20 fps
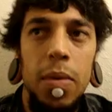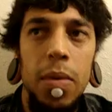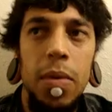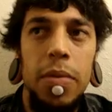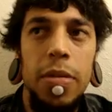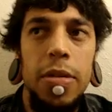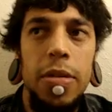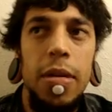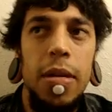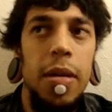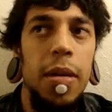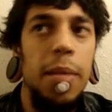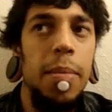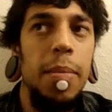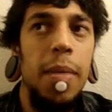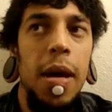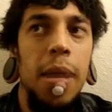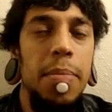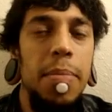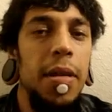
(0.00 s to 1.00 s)
see. It
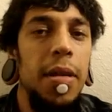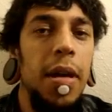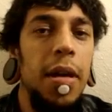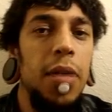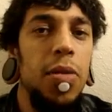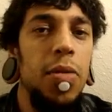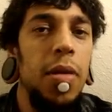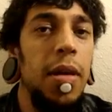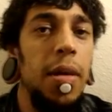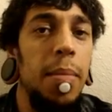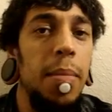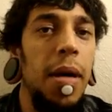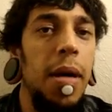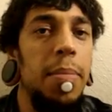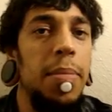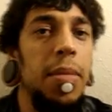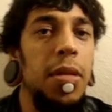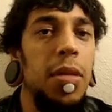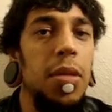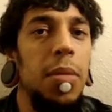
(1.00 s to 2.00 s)
might be next week, it might
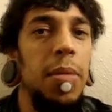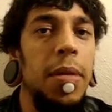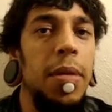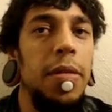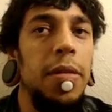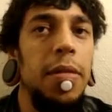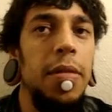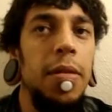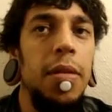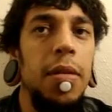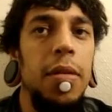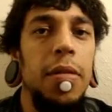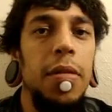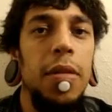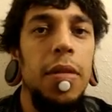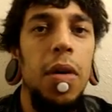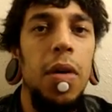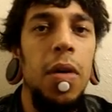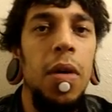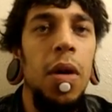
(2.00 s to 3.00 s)
be a little bit sooner,
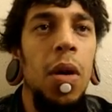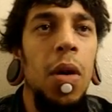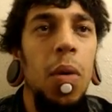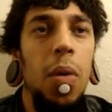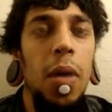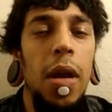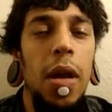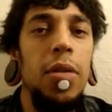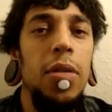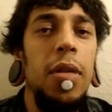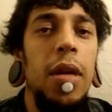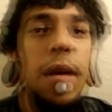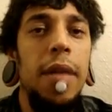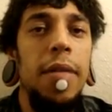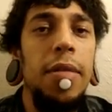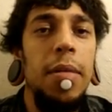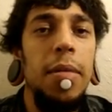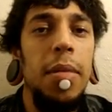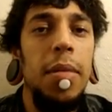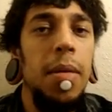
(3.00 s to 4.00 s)
so when I do have
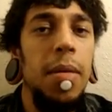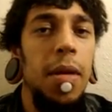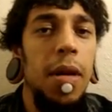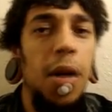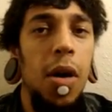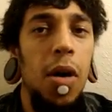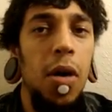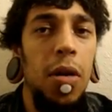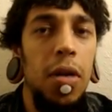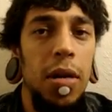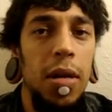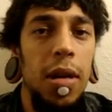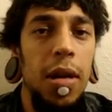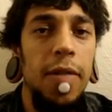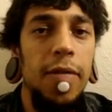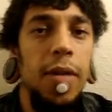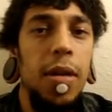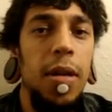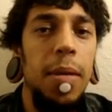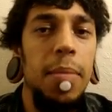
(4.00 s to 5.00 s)
them out, I'll
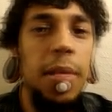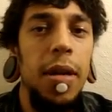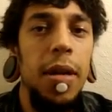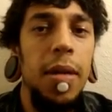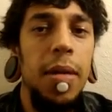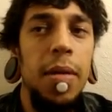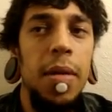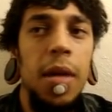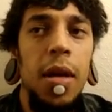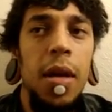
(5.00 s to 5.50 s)
give an update,